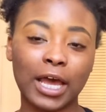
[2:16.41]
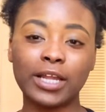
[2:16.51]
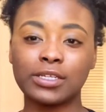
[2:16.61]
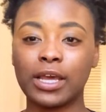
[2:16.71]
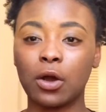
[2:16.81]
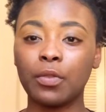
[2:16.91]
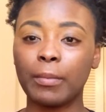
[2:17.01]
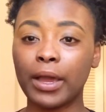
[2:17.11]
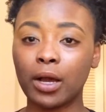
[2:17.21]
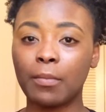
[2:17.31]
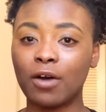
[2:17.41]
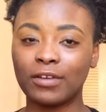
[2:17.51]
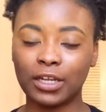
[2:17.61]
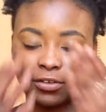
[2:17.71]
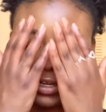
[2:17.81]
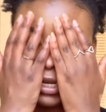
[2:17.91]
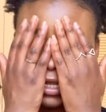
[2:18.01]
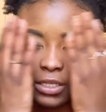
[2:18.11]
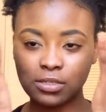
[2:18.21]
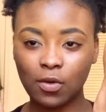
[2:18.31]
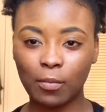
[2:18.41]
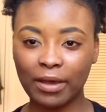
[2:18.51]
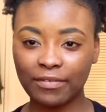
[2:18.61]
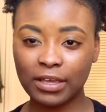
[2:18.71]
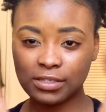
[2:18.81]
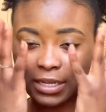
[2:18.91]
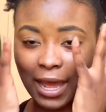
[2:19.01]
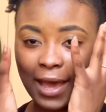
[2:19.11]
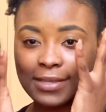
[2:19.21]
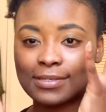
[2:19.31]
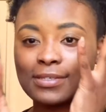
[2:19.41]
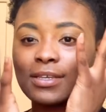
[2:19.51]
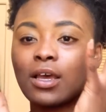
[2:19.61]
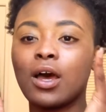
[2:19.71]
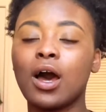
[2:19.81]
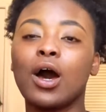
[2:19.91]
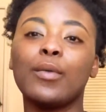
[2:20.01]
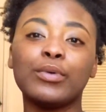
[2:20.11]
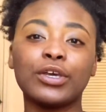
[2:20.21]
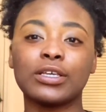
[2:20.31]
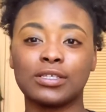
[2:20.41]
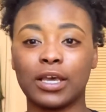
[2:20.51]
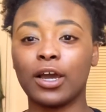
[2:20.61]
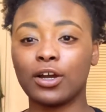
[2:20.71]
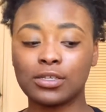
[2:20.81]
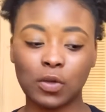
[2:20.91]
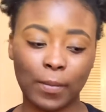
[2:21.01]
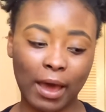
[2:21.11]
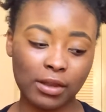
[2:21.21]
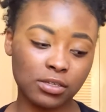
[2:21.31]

I had to take all the makeup off and literally like soak my face in ice because it hurt so bad.